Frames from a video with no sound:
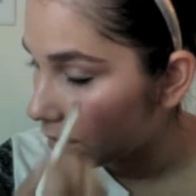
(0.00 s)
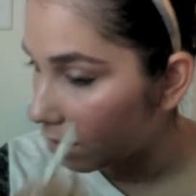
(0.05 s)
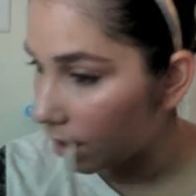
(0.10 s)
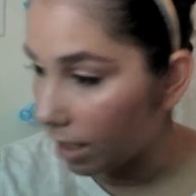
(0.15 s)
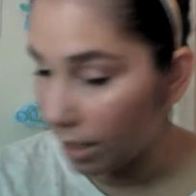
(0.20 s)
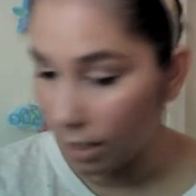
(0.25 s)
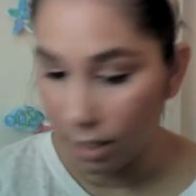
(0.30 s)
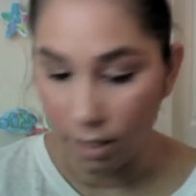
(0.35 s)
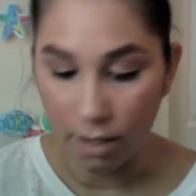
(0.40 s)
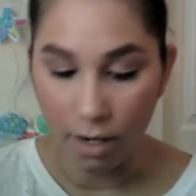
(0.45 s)

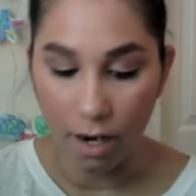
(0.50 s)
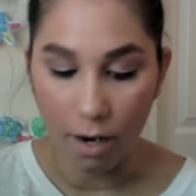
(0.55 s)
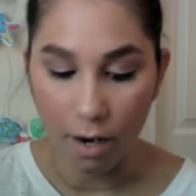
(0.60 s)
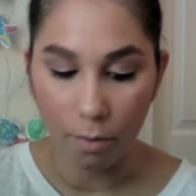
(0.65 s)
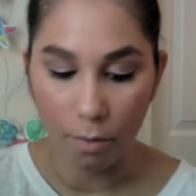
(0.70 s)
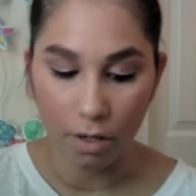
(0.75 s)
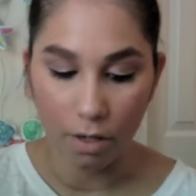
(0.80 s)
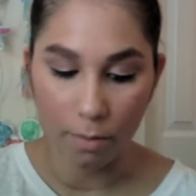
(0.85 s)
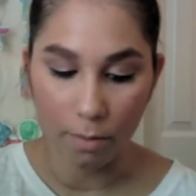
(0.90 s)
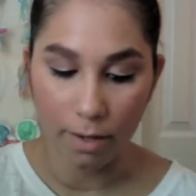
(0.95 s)
I cannot
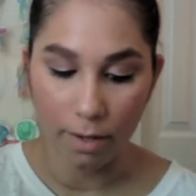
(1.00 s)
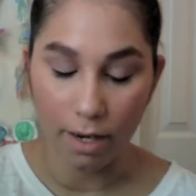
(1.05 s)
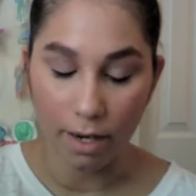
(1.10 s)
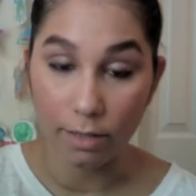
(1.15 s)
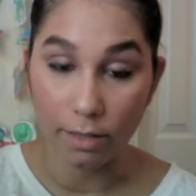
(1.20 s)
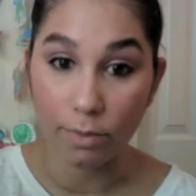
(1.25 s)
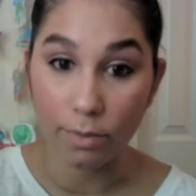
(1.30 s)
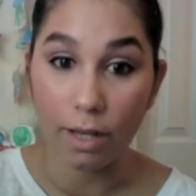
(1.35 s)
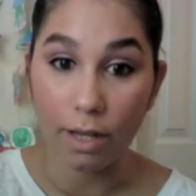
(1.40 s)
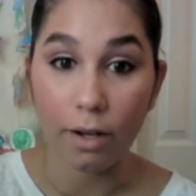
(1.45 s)
work on my
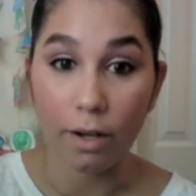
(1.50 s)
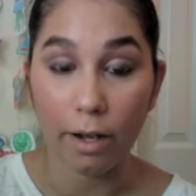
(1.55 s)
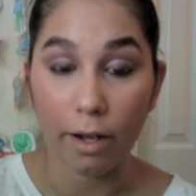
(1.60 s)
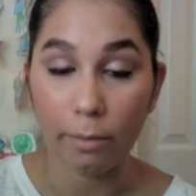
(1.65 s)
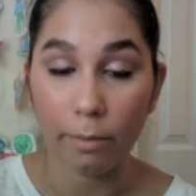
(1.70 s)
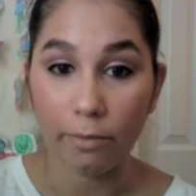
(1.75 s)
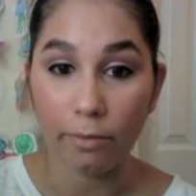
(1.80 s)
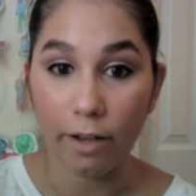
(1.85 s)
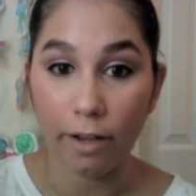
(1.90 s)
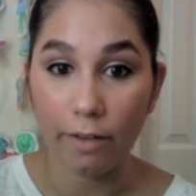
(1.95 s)
eyes without ha
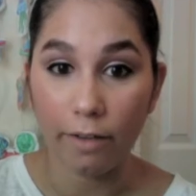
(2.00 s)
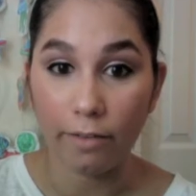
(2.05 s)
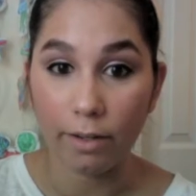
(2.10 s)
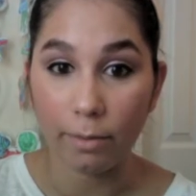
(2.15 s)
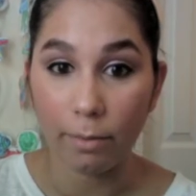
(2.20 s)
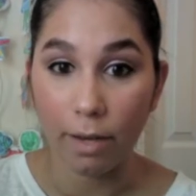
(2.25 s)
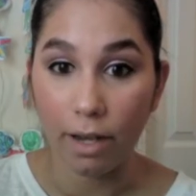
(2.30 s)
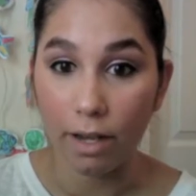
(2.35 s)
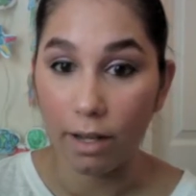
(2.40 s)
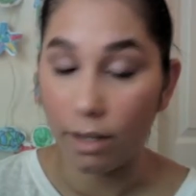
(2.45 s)
having
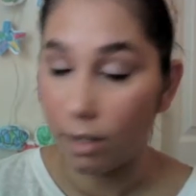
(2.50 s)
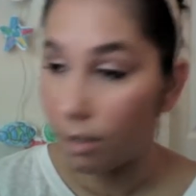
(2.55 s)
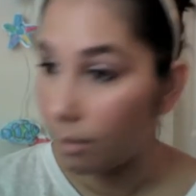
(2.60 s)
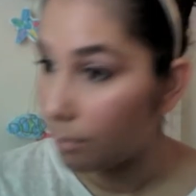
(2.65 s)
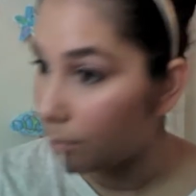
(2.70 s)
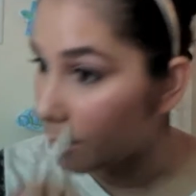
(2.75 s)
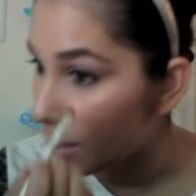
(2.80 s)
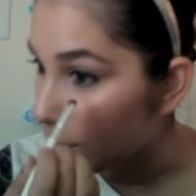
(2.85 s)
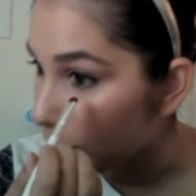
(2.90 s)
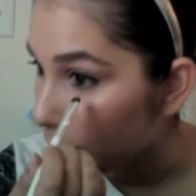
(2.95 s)
my
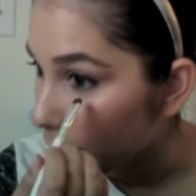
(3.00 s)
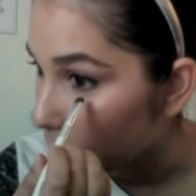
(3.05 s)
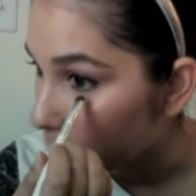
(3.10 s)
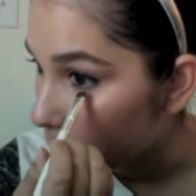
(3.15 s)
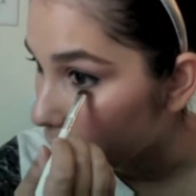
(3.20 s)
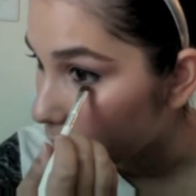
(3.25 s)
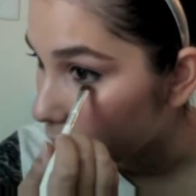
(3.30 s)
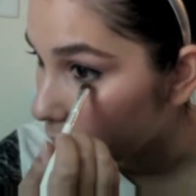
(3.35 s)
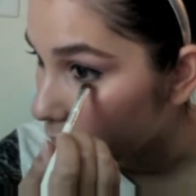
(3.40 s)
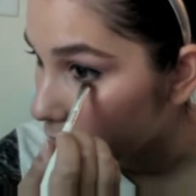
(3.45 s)
mouth
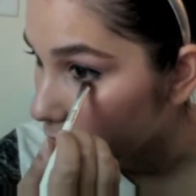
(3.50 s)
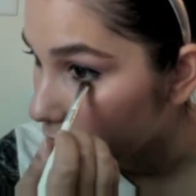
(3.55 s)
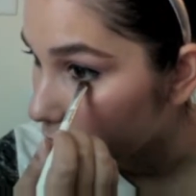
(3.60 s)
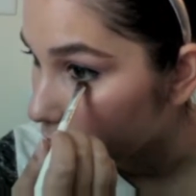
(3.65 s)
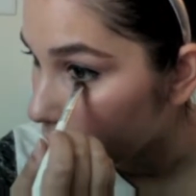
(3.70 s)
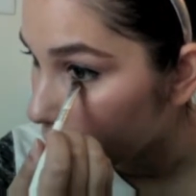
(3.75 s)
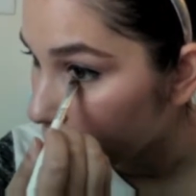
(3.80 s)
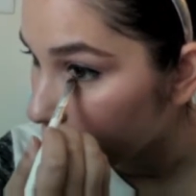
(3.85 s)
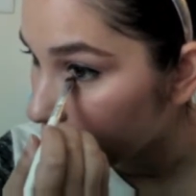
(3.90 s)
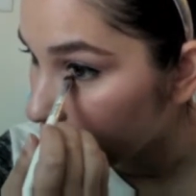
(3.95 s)
open for
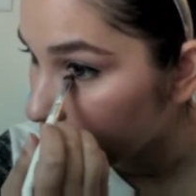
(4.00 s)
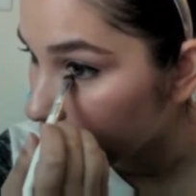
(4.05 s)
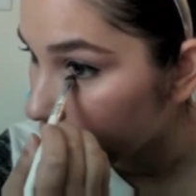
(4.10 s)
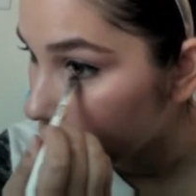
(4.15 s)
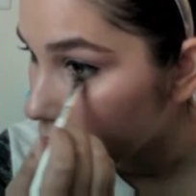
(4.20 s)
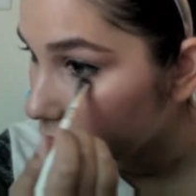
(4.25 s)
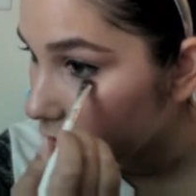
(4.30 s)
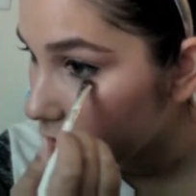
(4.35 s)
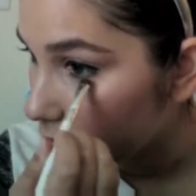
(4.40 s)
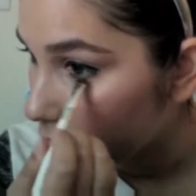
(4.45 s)
some
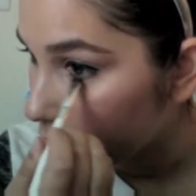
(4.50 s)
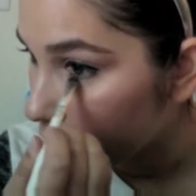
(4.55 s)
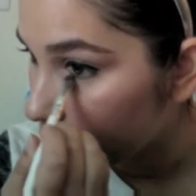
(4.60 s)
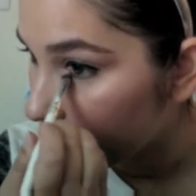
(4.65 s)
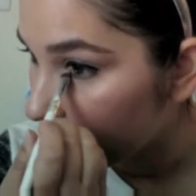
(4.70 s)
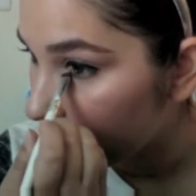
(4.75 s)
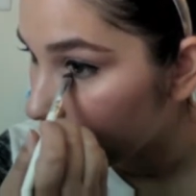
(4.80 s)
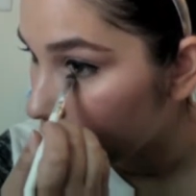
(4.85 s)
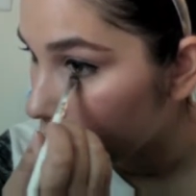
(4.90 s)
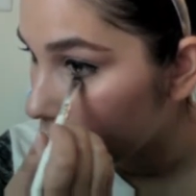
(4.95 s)
reason.
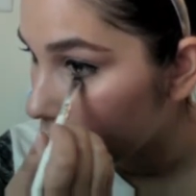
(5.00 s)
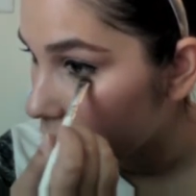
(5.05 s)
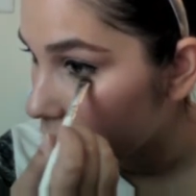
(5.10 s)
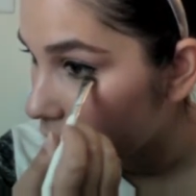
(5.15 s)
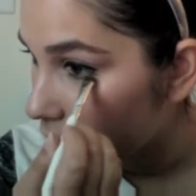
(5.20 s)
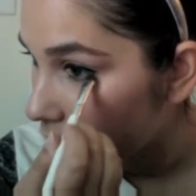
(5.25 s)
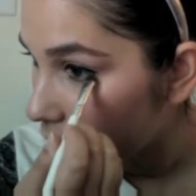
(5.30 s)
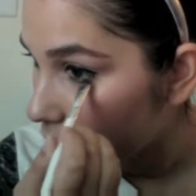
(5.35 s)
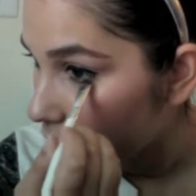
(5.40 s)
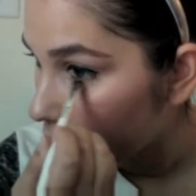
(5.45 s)

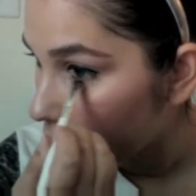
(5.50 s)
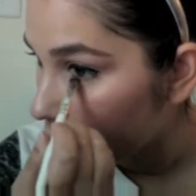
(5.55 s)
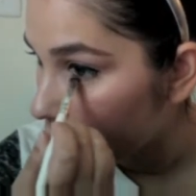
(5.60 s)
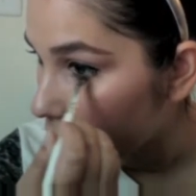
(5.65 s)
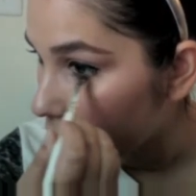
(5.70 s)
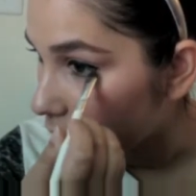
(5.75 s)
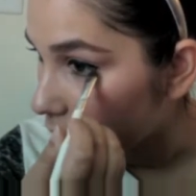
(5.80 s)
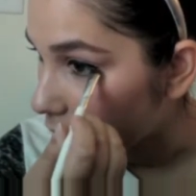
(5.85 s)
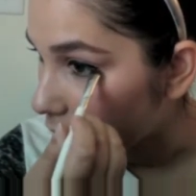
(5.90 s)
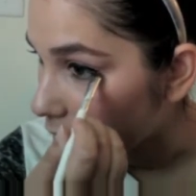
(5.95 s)
I
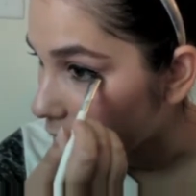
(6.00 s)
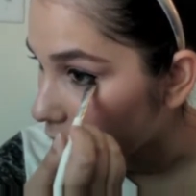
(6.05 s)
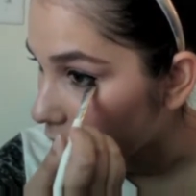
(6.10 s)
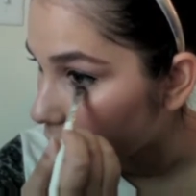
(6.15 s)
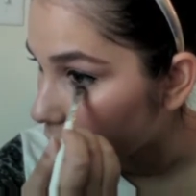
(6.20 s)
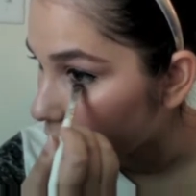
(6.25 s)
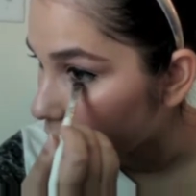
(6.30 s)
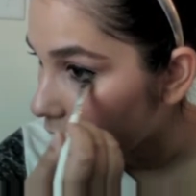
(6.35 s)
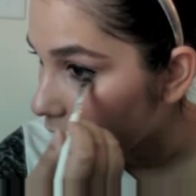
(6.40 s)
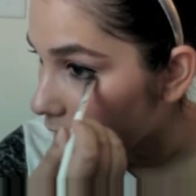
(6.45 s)
don't know if y'all
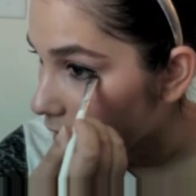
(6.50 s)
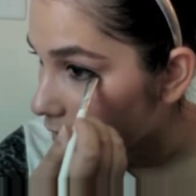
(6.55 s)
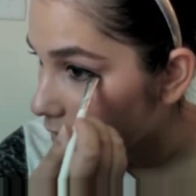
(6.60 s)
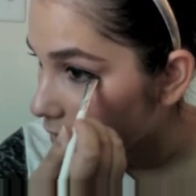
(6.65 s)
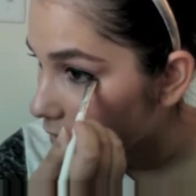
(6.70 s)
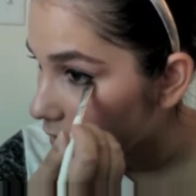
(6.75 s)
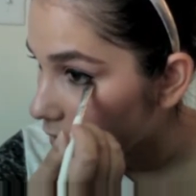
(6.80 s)
do that.